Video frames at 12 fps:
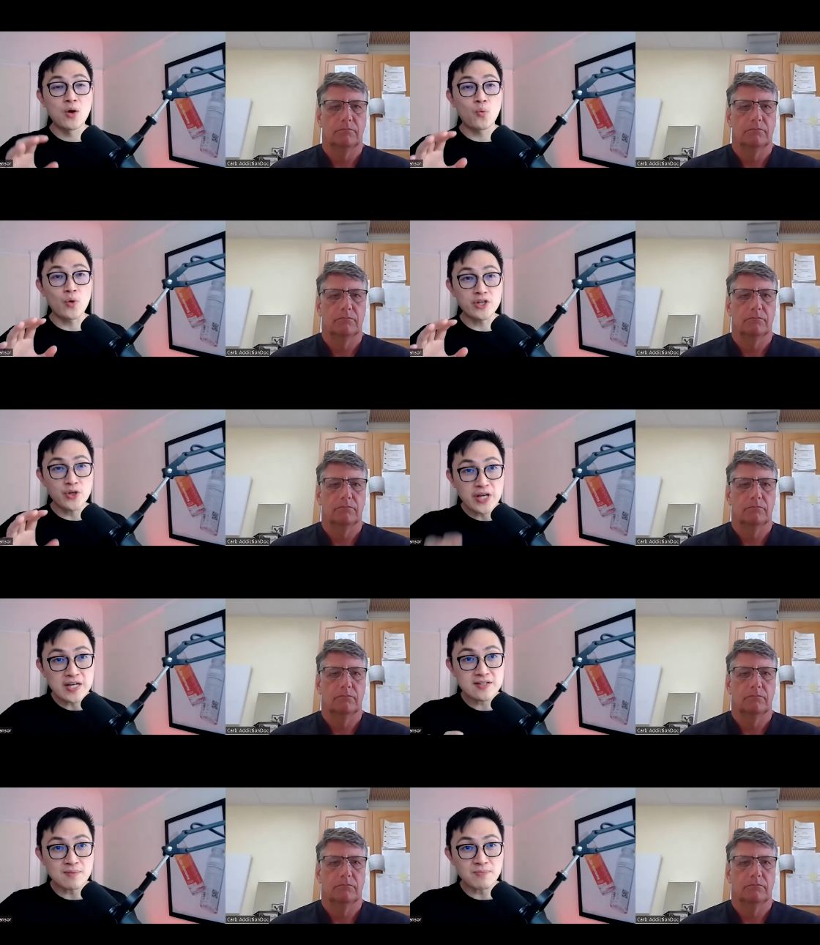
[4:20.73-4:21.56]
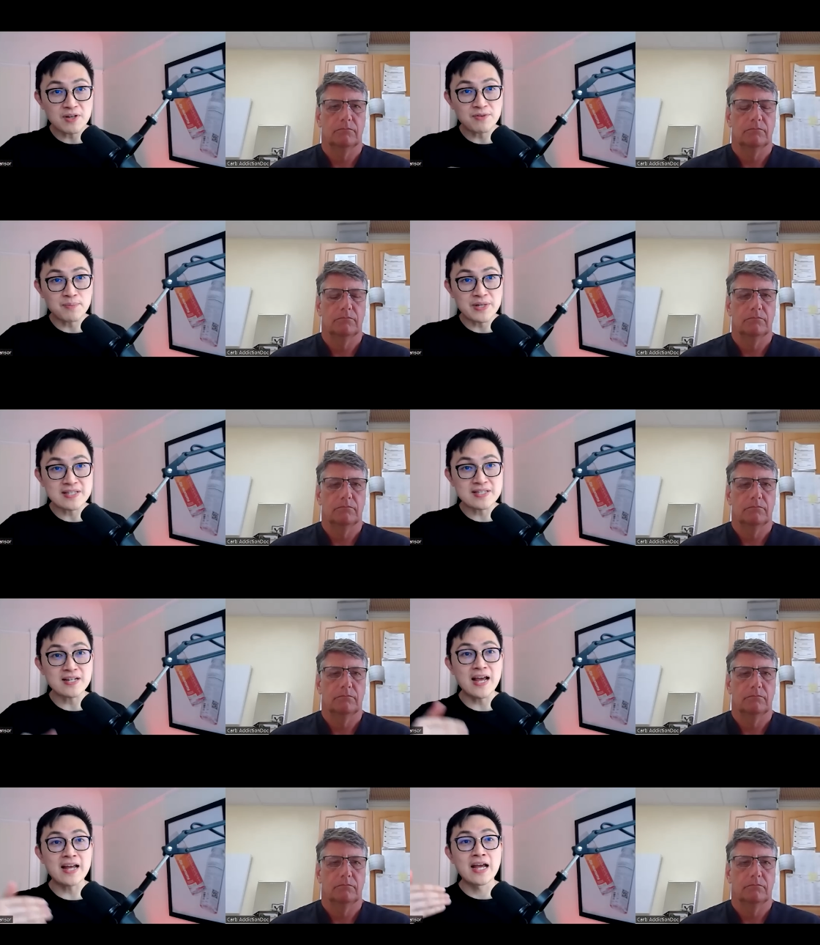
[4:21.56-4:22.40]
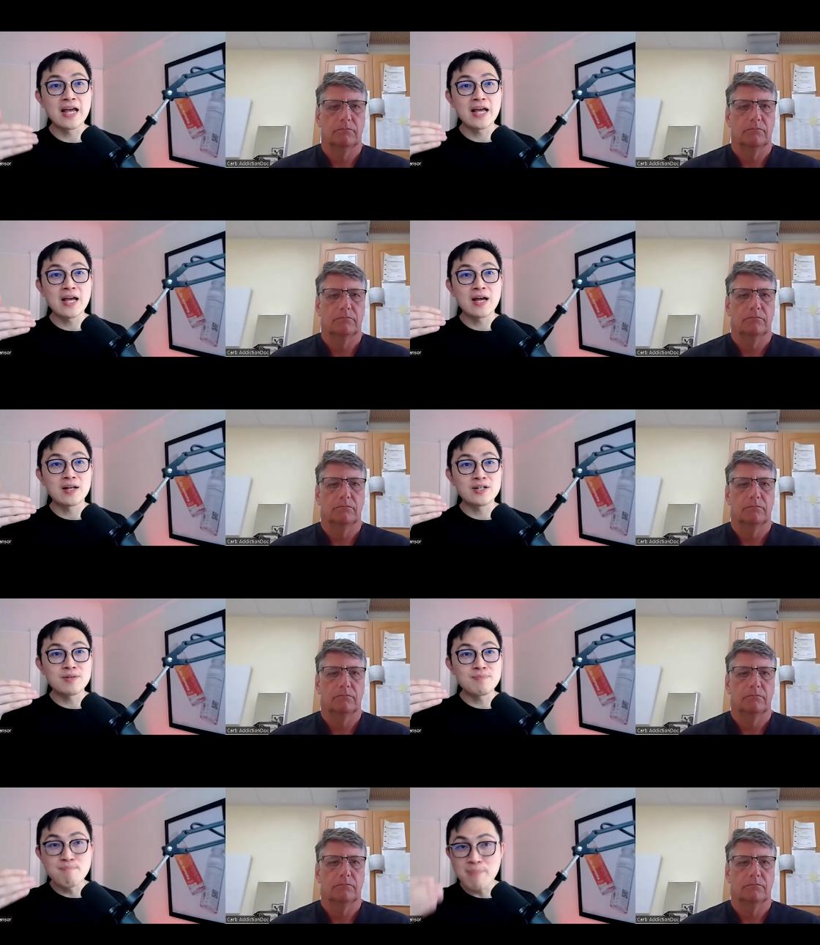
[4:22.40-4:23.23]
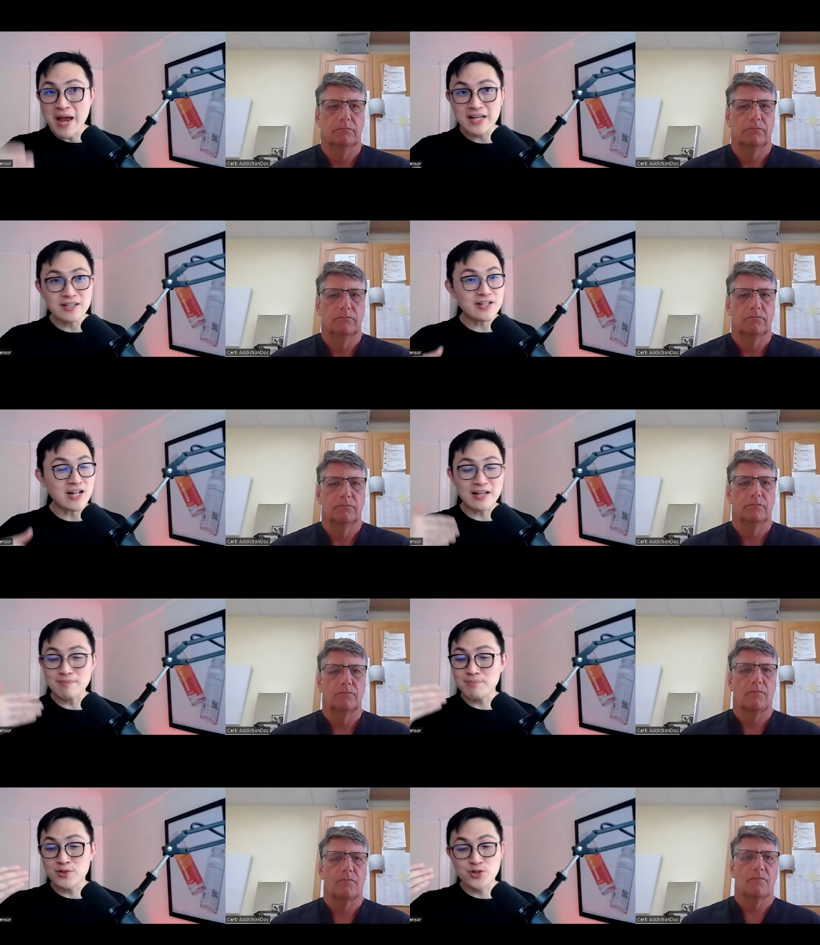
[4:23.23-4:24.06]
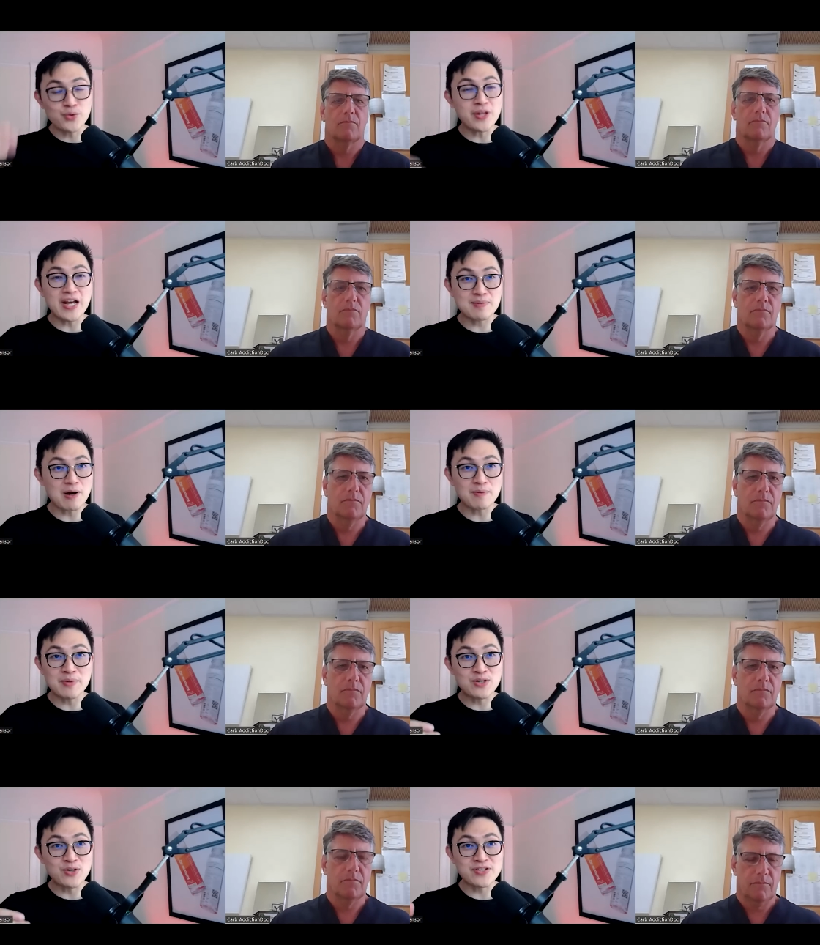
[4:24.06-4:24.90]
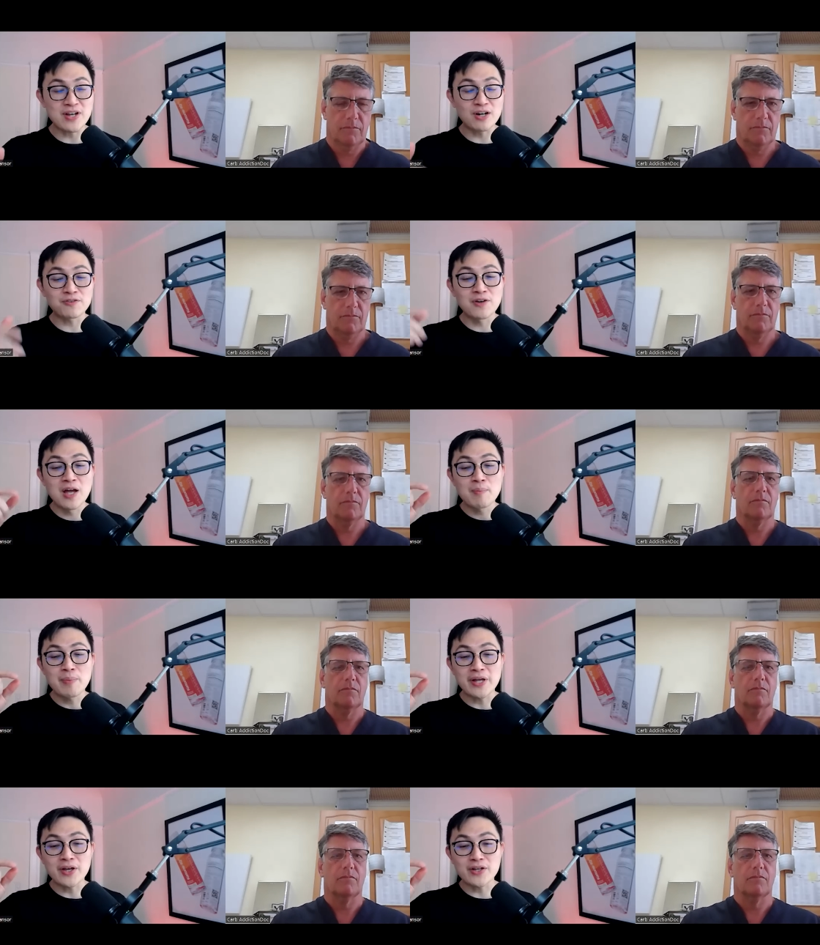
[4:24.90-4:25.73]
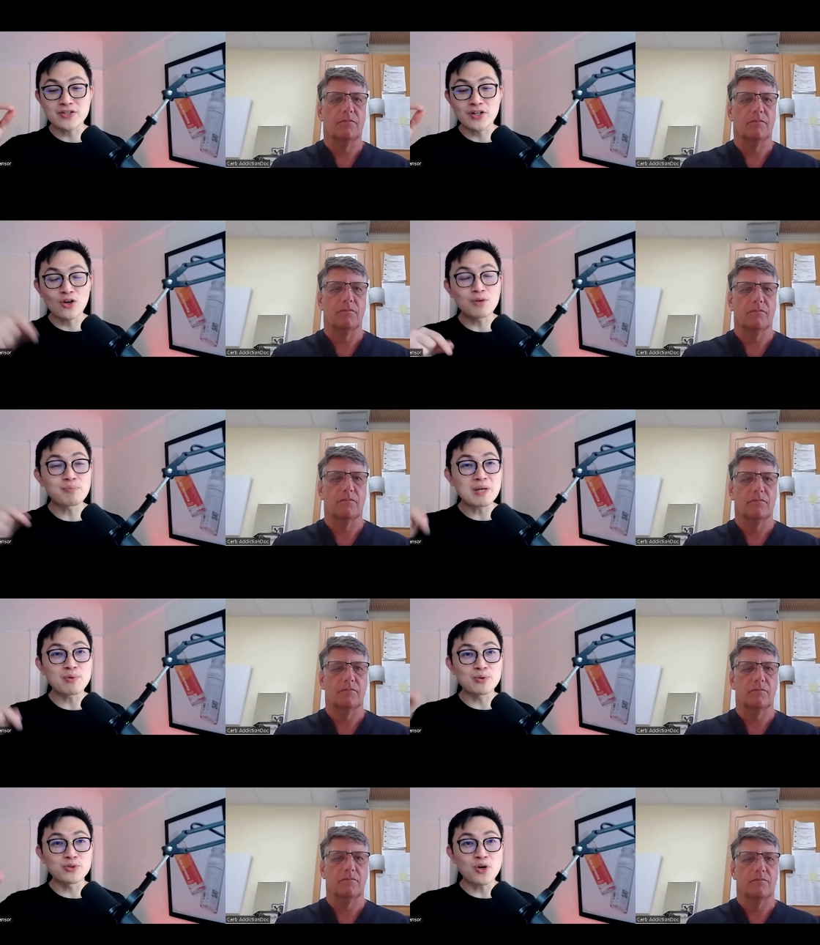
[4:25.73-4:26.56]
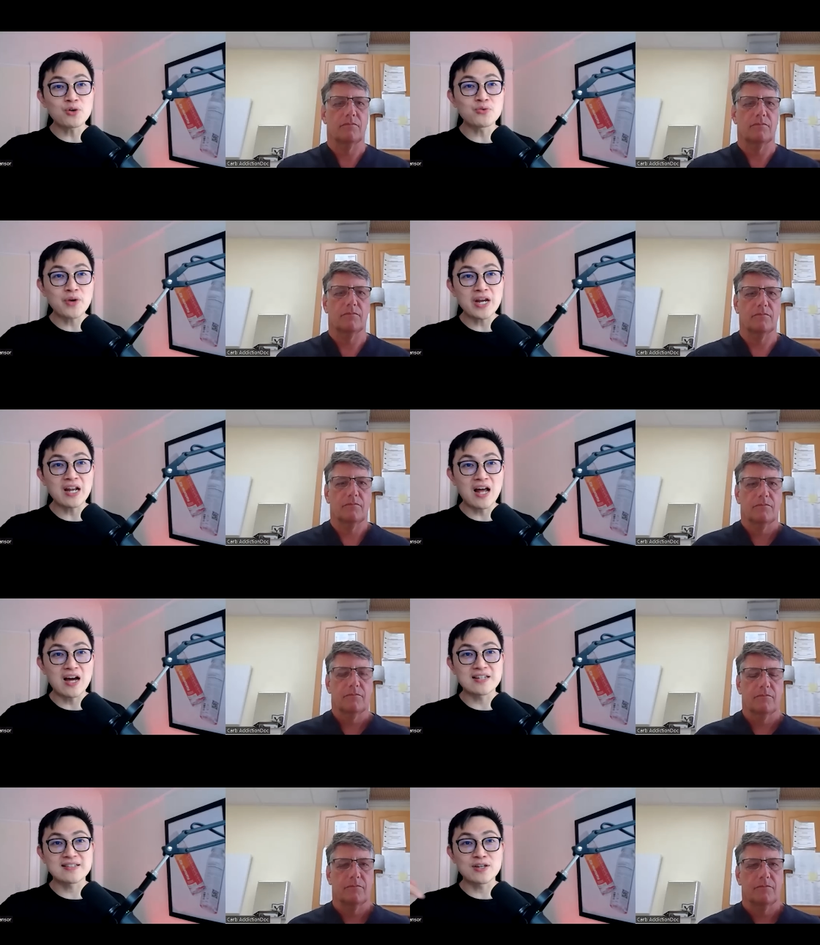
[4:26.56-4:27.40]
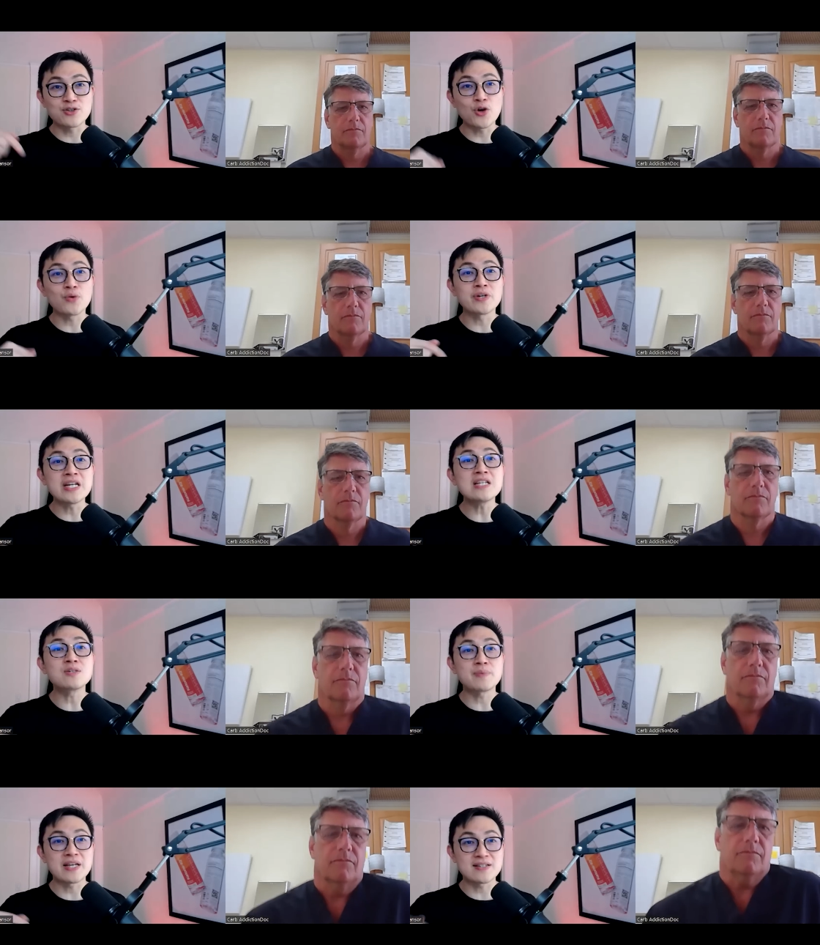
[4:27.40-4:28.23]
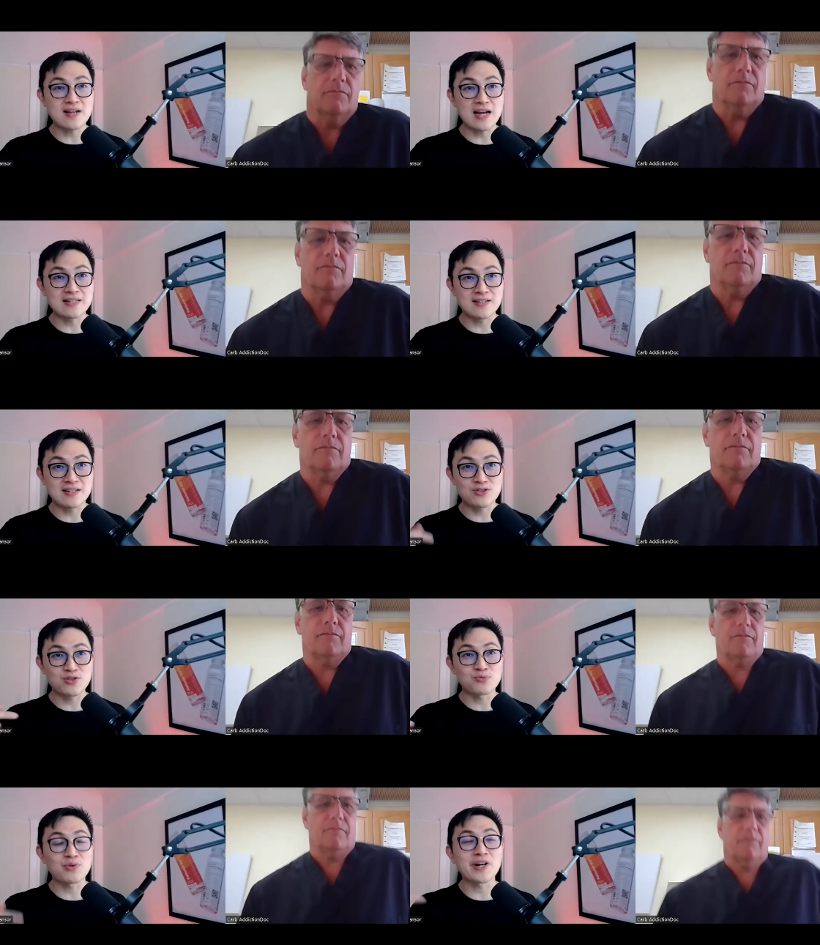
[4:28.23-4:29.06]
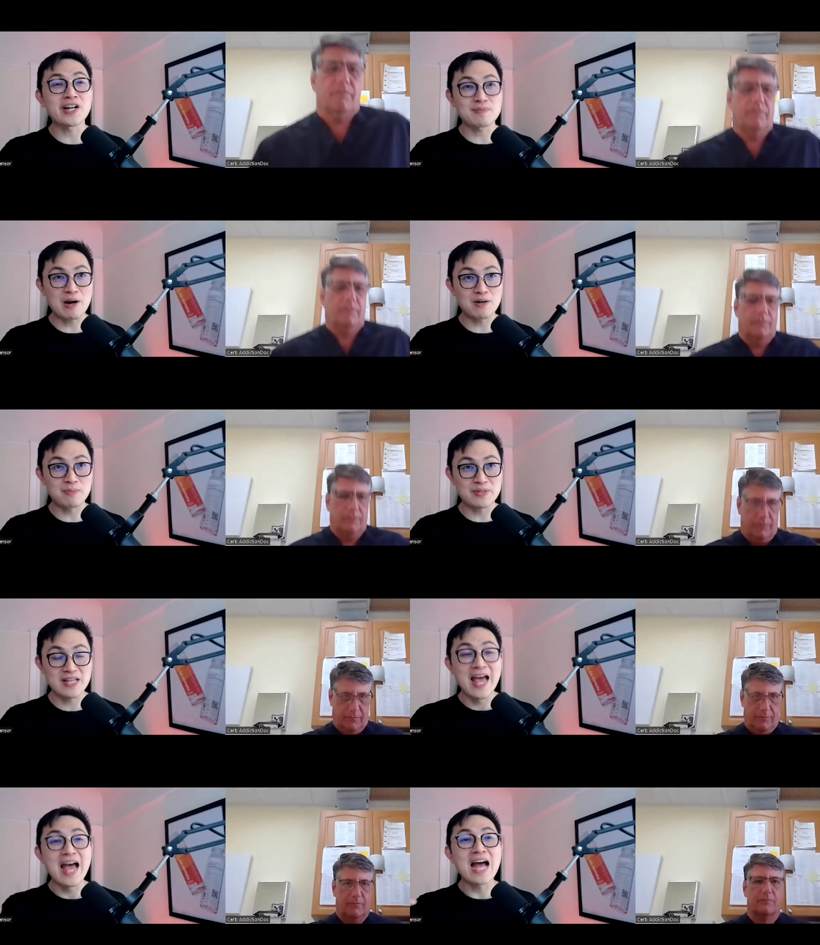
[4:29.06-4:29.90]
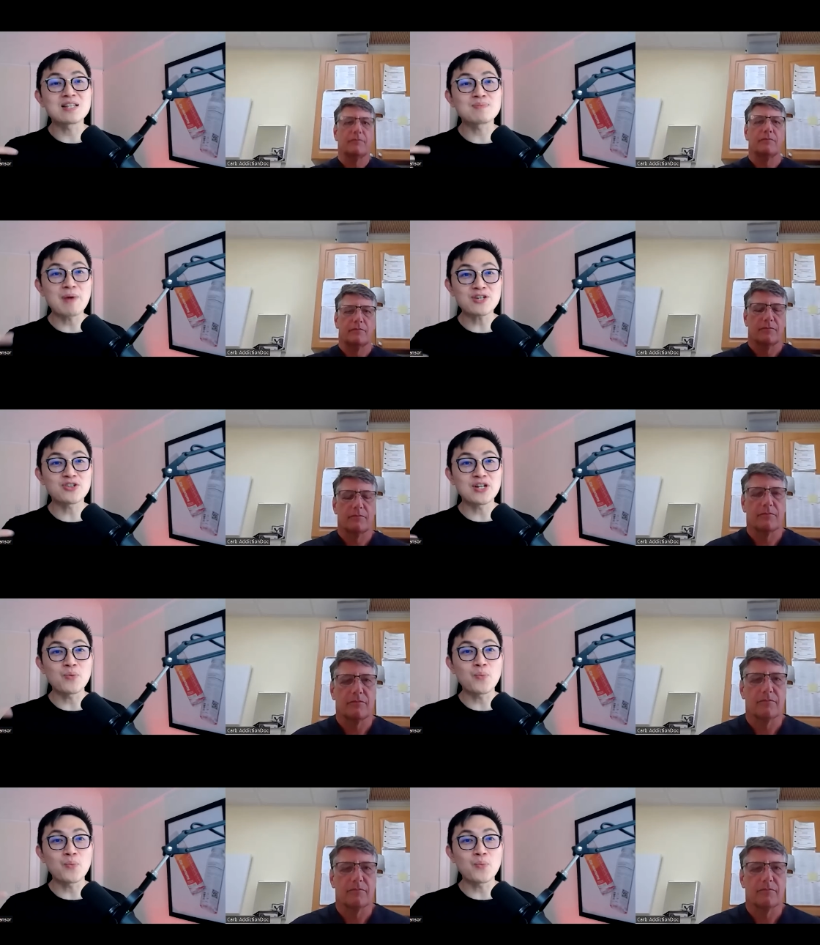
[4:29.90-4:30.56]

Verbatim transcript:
Speaker 1: When you hear something from the internet, make like do the experiment yourself because a lot of people don't realize that you don't need to be a scientist to run experiments especially